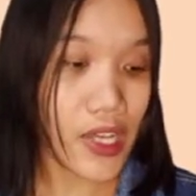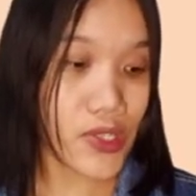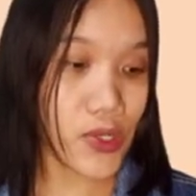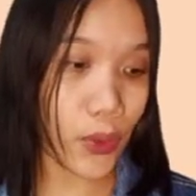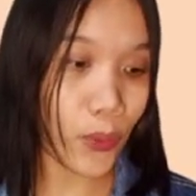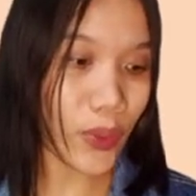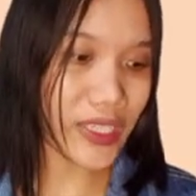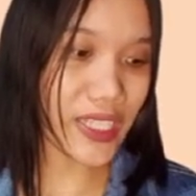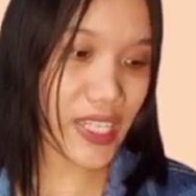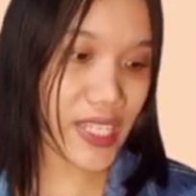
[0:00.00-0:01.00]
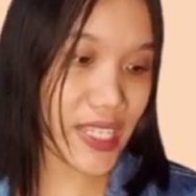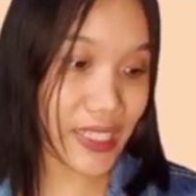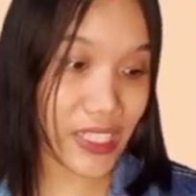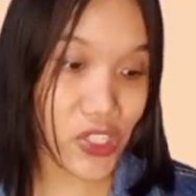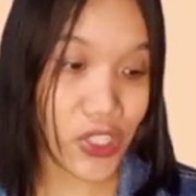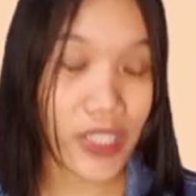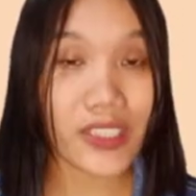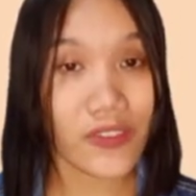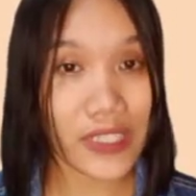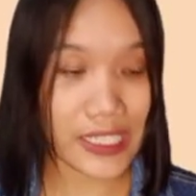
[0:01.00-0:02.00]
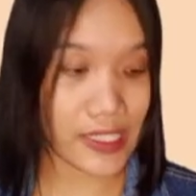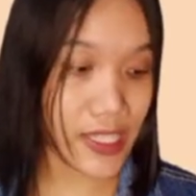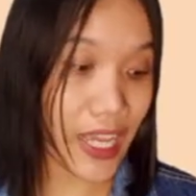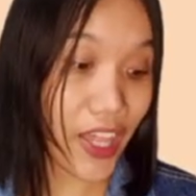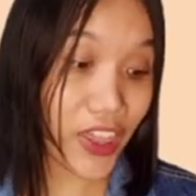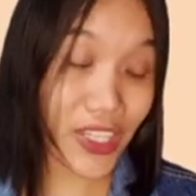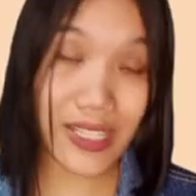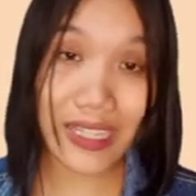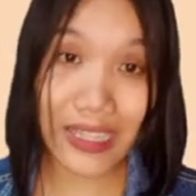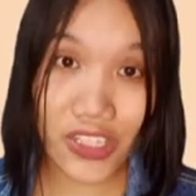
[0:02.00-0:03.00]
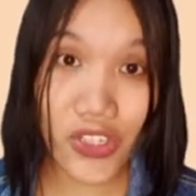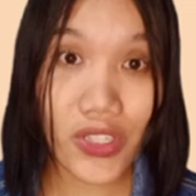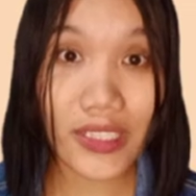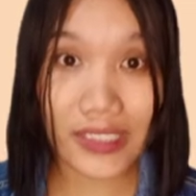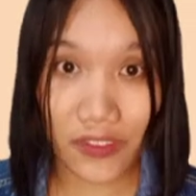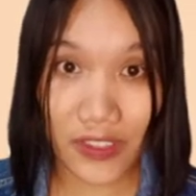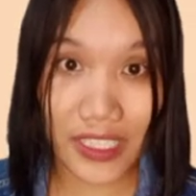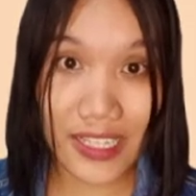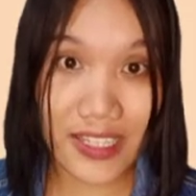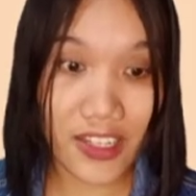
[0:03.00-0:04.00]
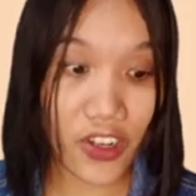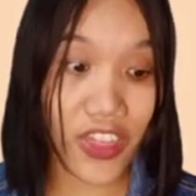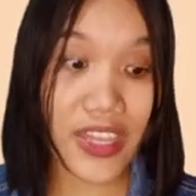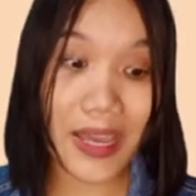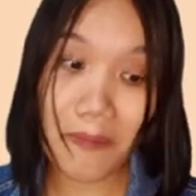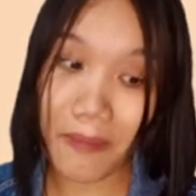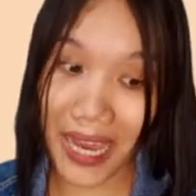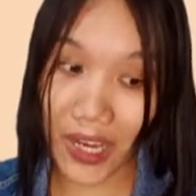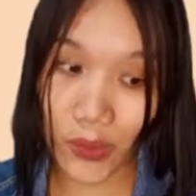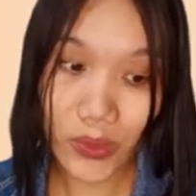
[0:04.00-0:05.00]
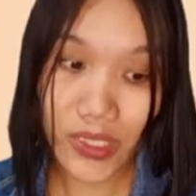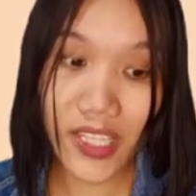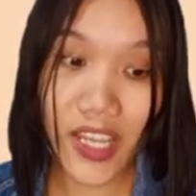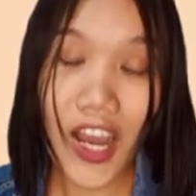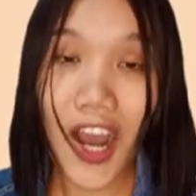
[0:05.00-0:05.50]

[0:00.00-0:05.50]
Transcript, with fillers: so what is a leisure activities these leisure activities are the amount